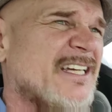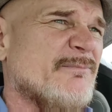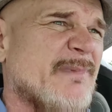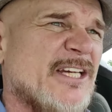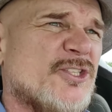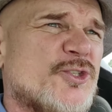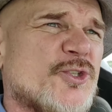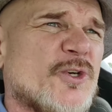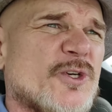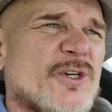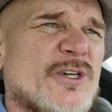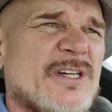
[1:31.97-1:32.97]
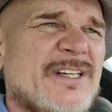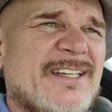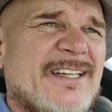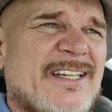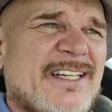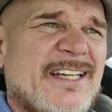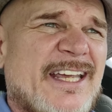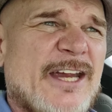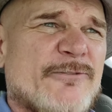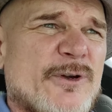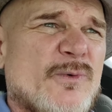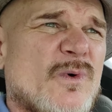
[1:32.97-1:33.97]
and make sure
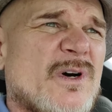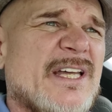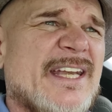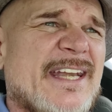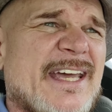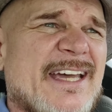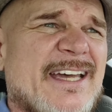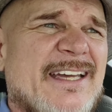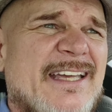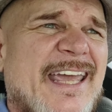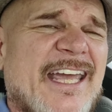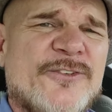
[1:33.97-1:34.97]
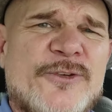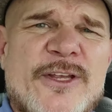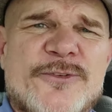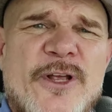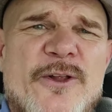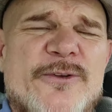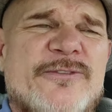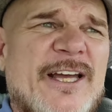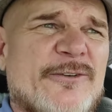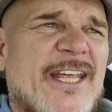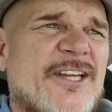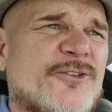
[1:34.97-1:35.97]
everyone uh, has that solid
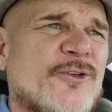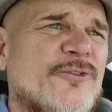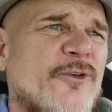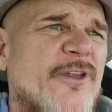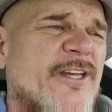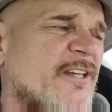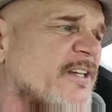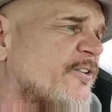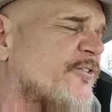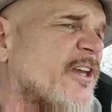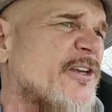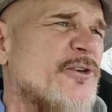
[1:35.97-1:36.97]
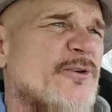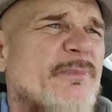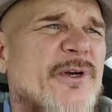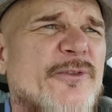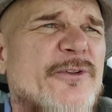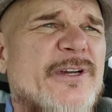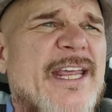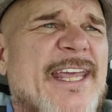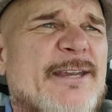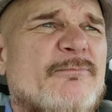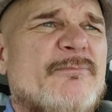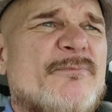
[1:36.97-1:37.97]
foundation so they can continue to build their
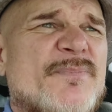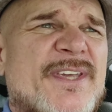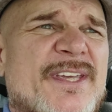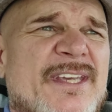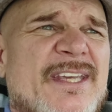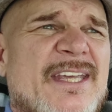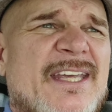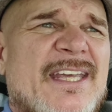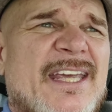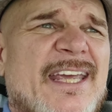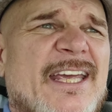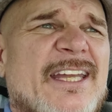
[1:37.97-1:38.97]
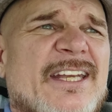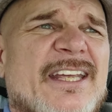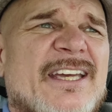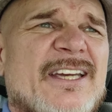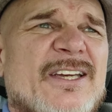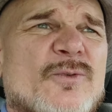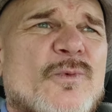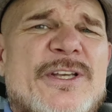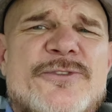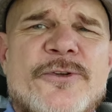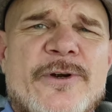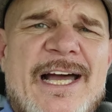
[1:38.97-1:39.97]
game and uh,
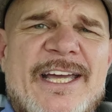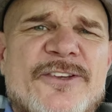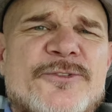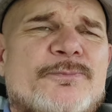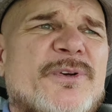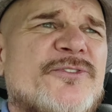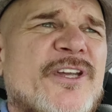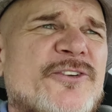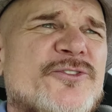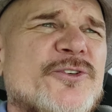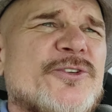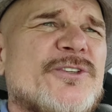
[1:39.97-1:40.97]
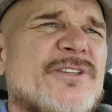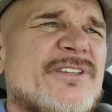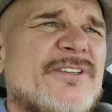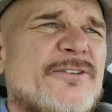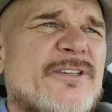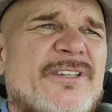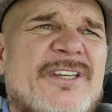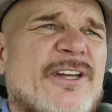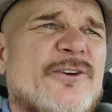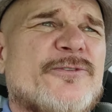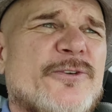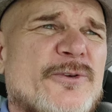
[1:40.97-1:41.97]
reach their highest potential, uh, you
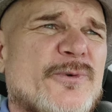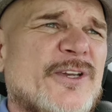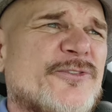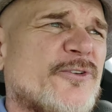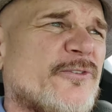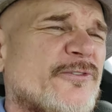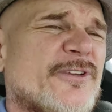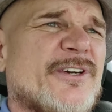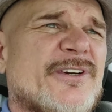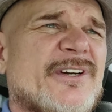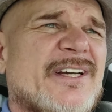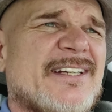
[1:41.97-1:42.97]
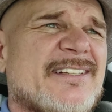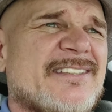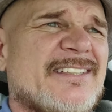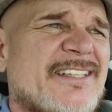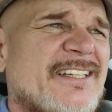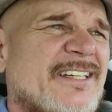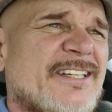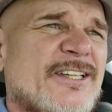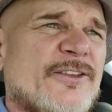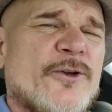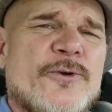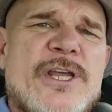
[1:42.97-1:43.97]
know, for the rest of their uh,
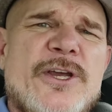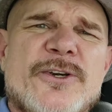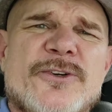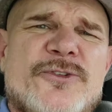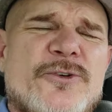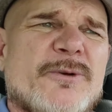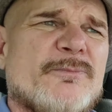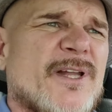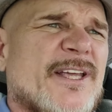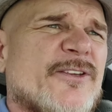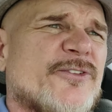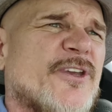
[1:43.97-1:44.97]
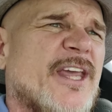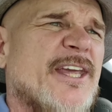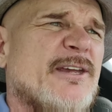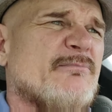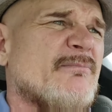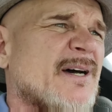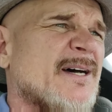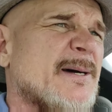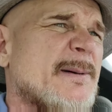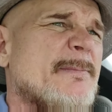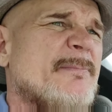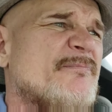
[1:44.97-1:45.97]
their years. You can play this game
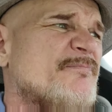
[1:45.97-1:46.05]
uh,